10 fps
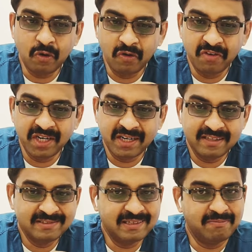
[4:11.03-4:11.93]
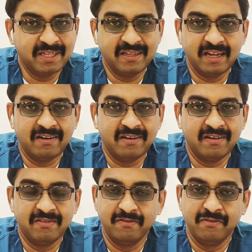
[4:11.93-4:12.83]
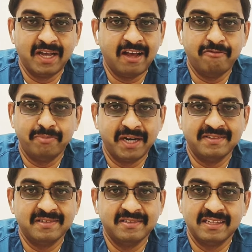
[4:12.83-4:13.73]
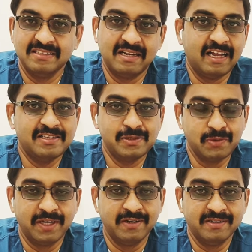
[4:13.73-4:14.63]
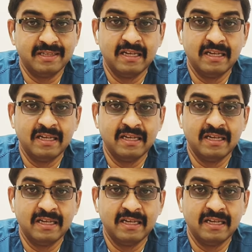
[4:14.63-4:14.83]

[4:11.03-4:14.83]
COVID is something that we have brazen since last two years.